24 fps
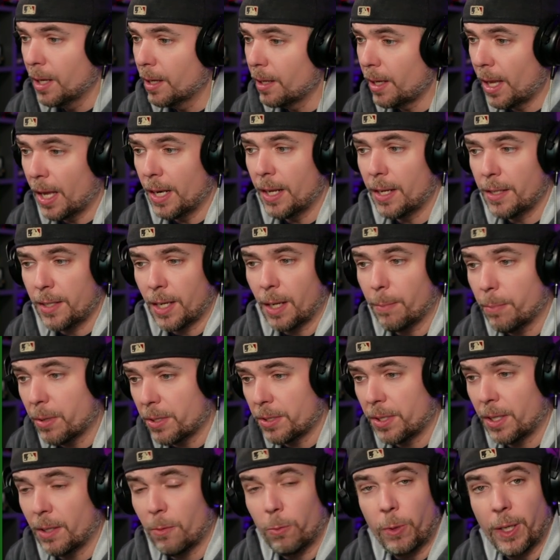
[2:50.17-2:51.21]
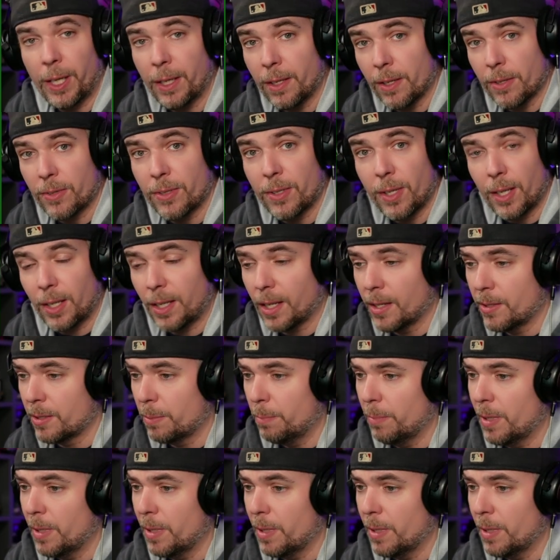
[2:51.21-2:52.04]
and a 10% weakness against